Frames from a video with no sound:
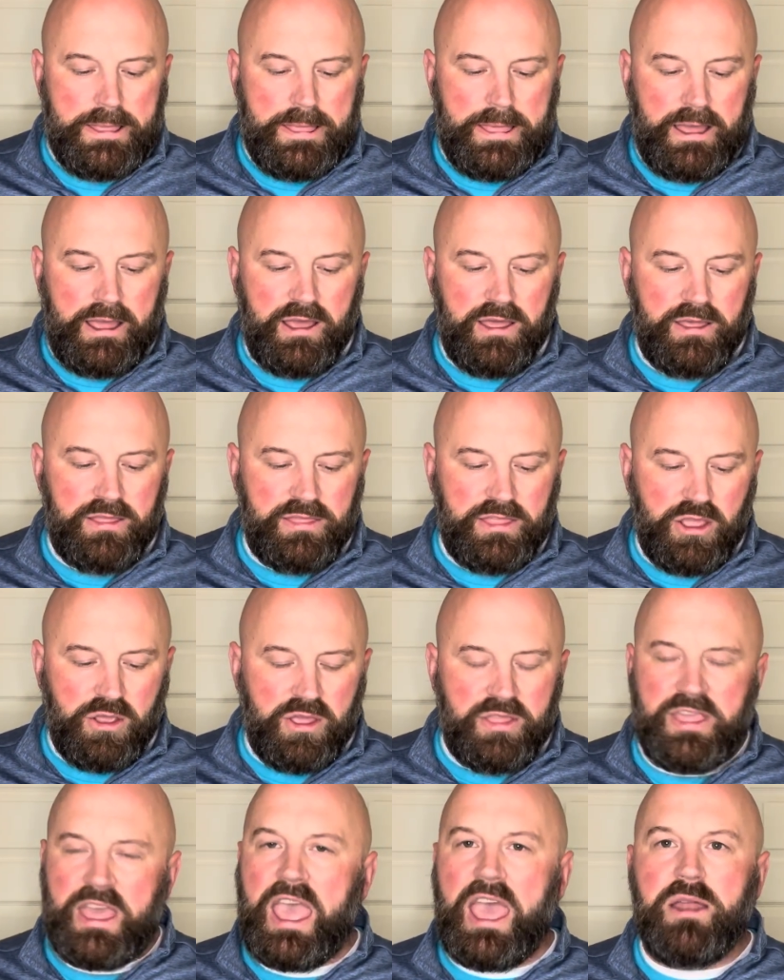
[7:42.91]

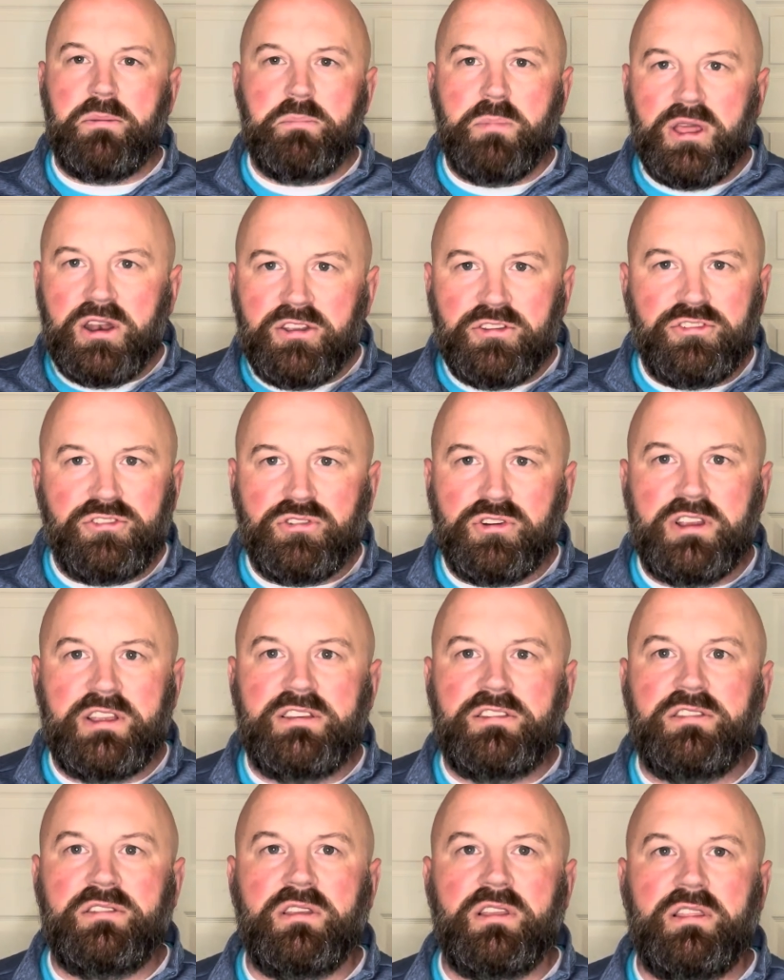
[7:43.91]
They had
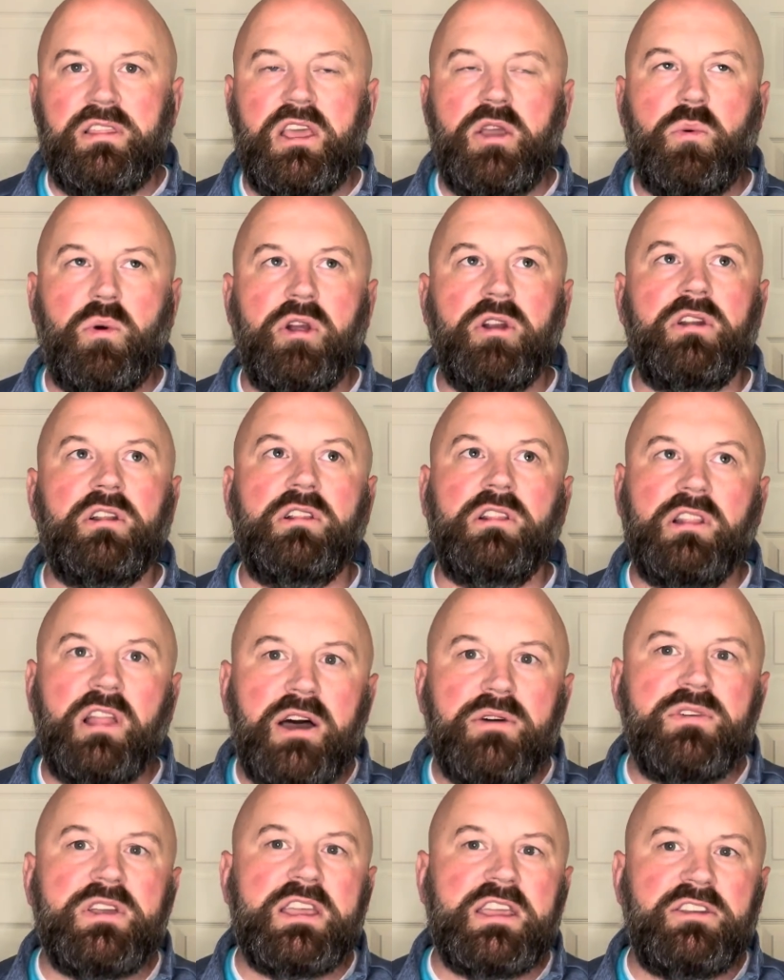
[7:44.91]
ministries. They weren't
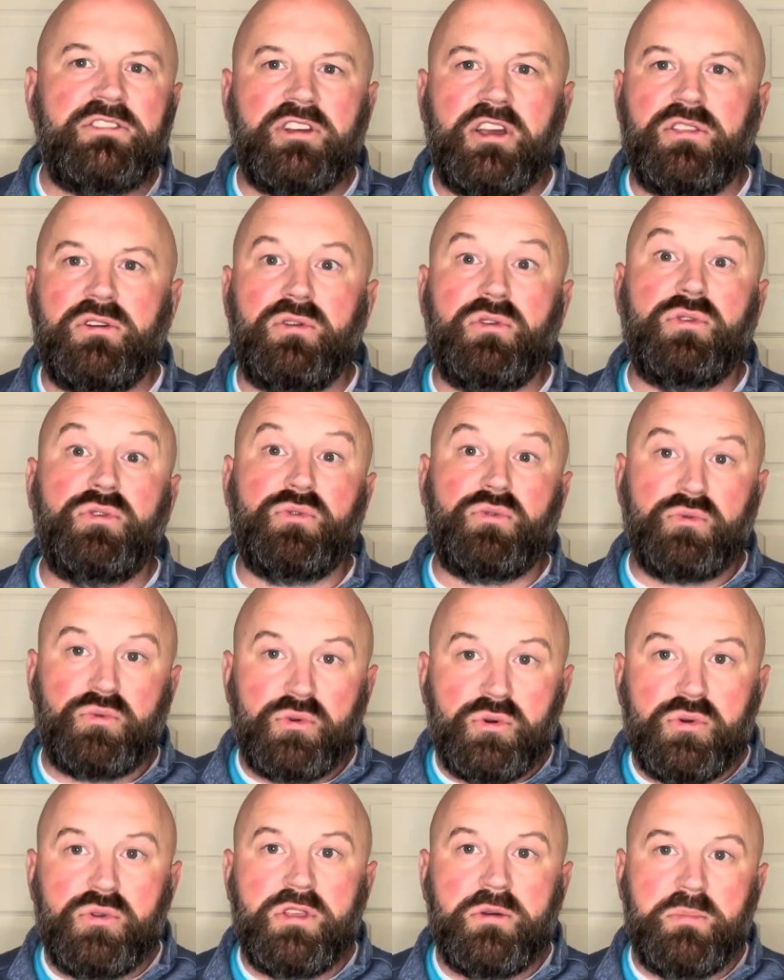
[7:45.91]
loving each other
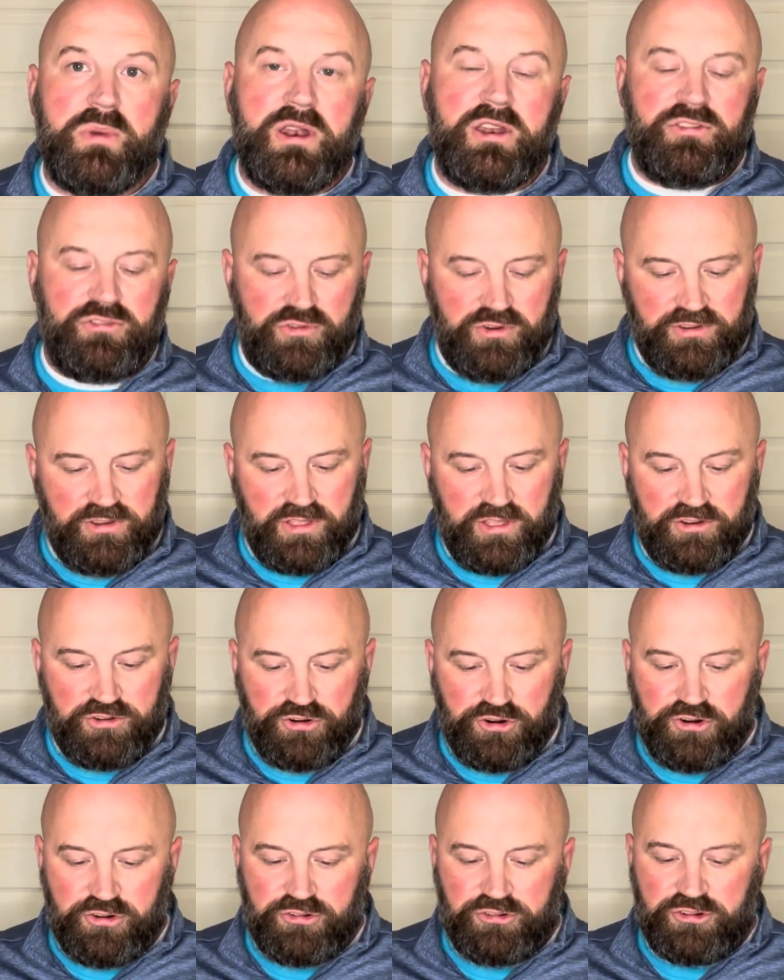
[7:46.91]
through the ministries of the
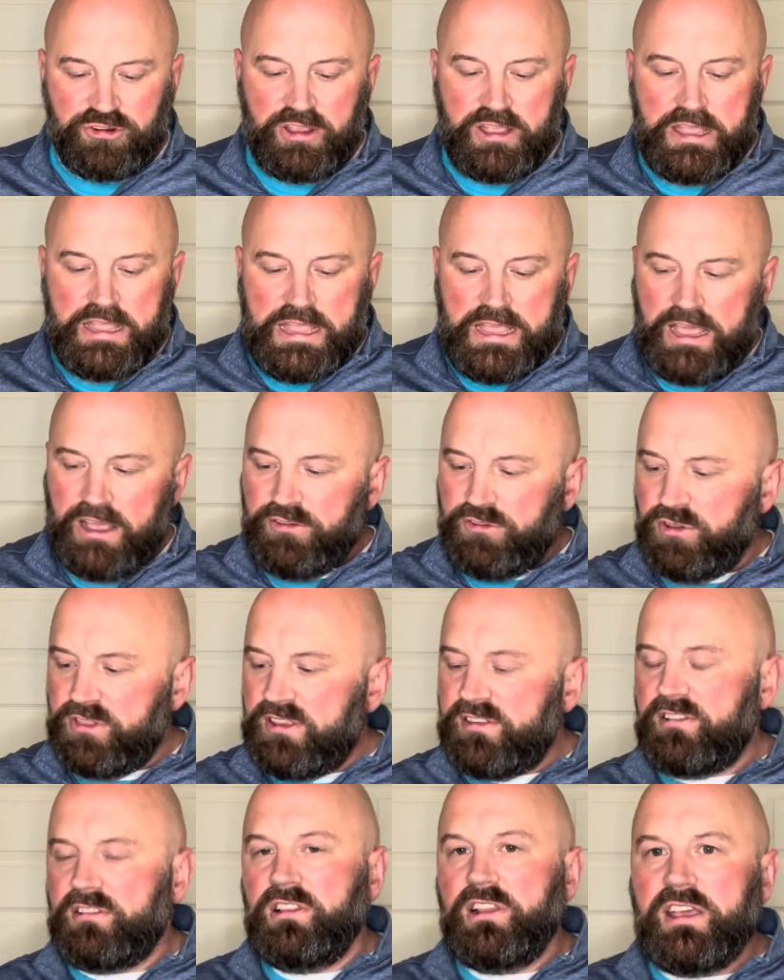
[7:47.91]
church. And so
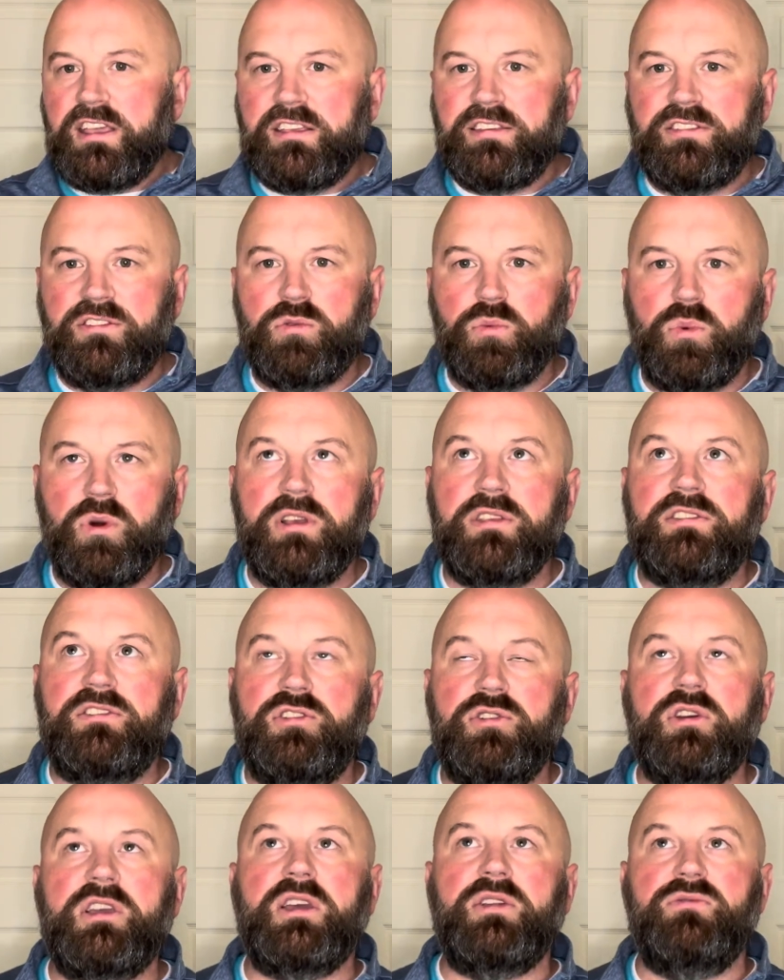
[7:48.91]
this list was
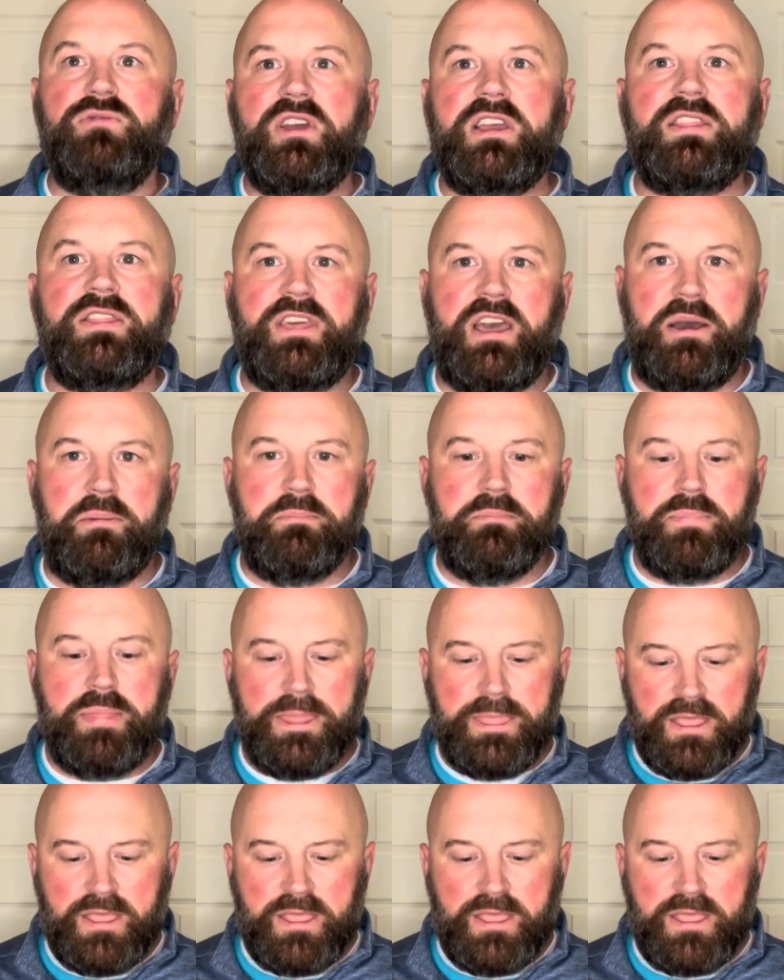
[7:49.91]
to convict them.